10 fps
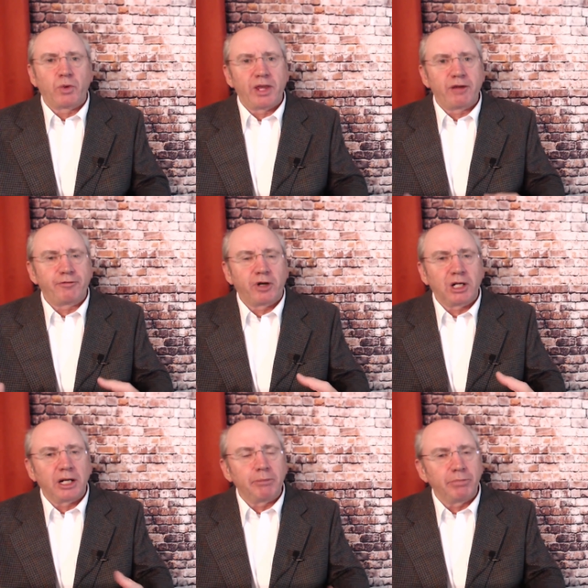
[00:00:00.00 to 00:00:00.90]
where they
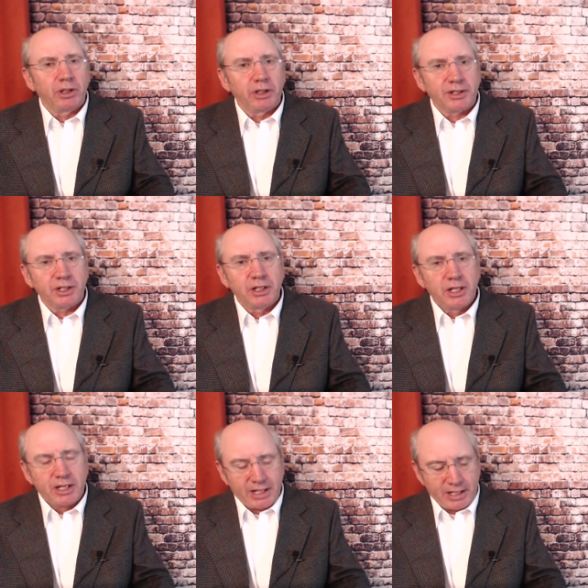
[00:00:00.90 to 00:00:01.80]
finally burn it
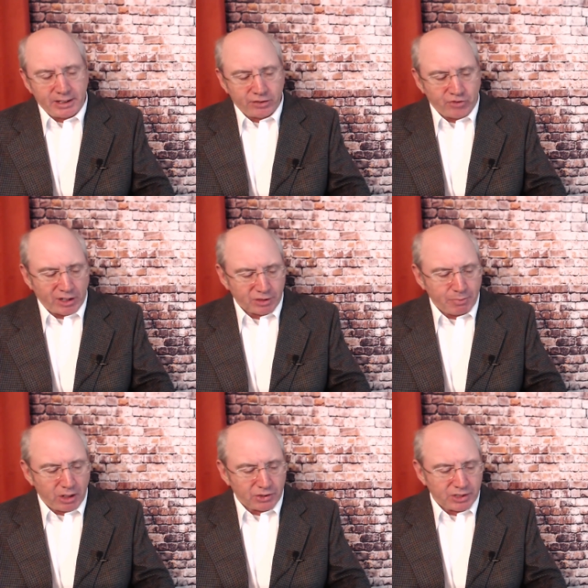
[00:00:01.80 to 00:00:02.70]
in the Drax
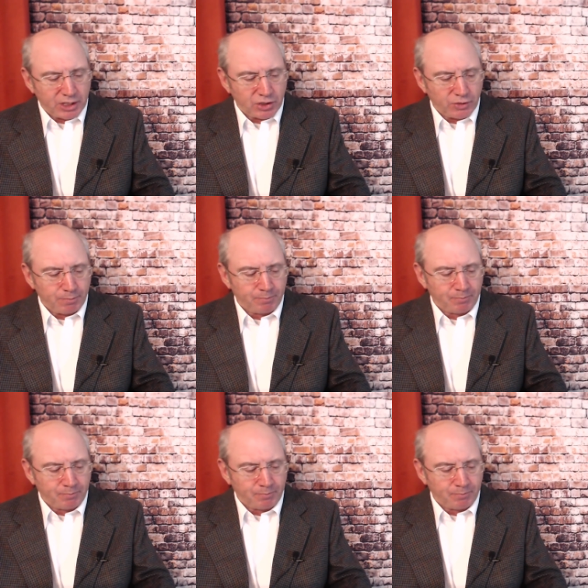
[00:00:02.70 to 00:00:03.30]
power station.